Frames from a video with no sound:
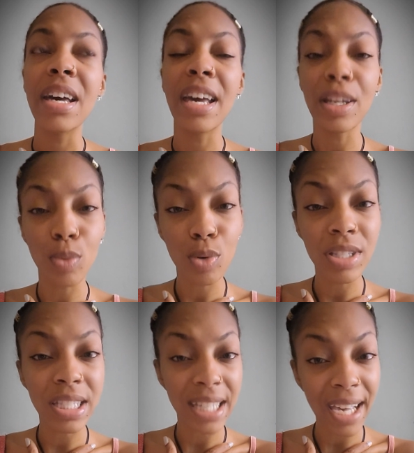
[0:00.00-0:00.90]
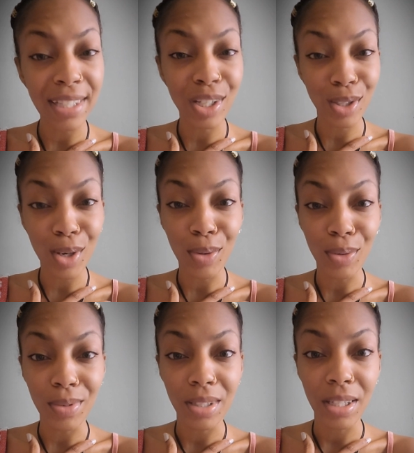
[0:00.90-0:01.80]
It will stand
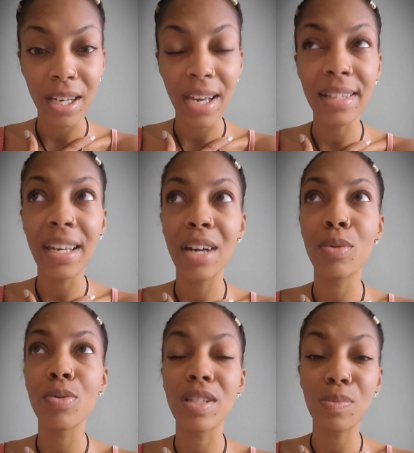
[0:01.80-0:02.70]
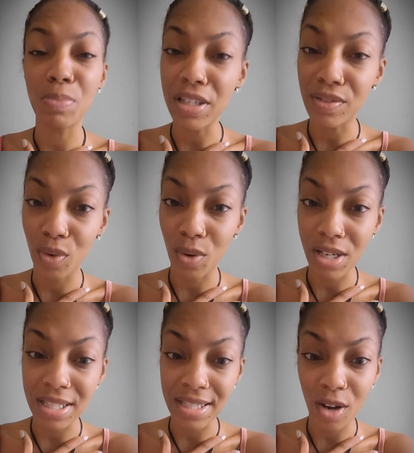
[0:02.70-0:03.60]
alone and it will speak for
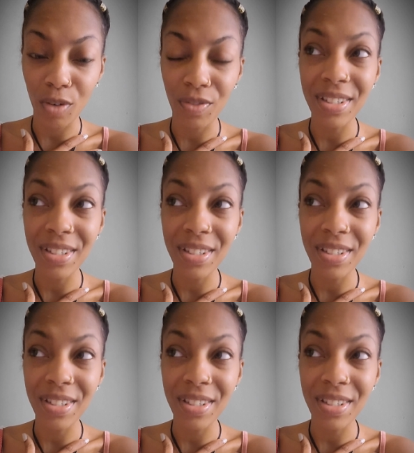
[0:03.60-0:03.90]
itself.